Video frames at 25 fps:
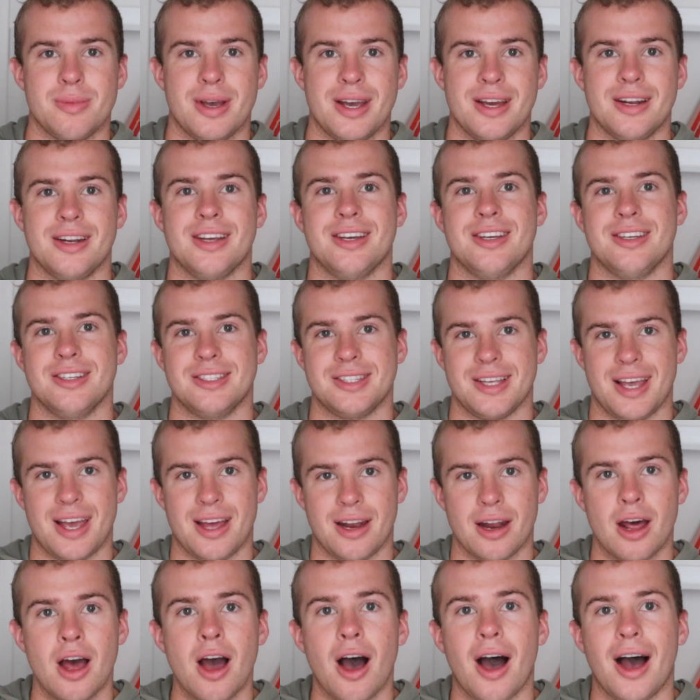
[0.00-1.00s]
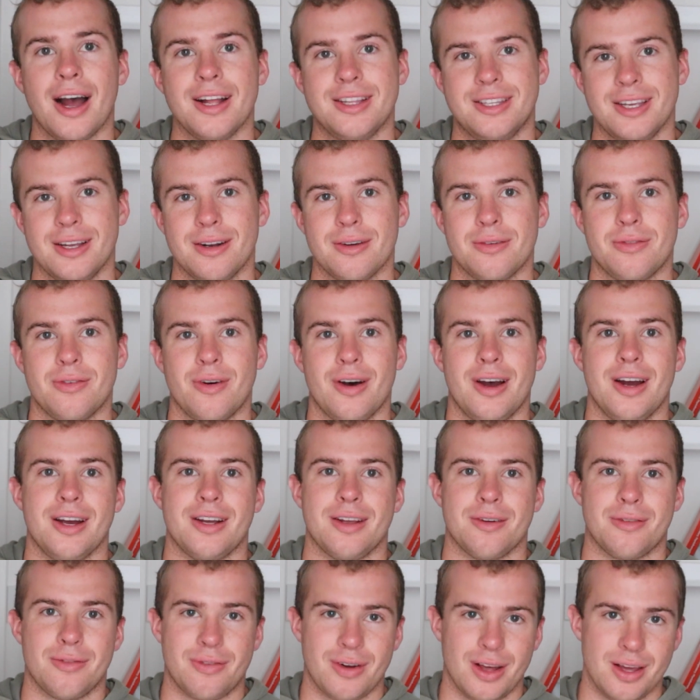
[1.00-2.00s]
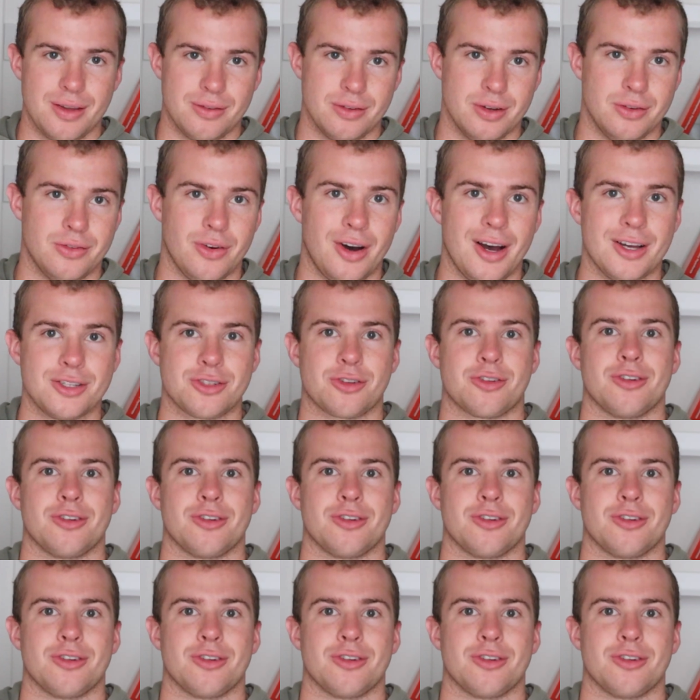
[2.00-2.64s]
man is at identifying a flavor of ice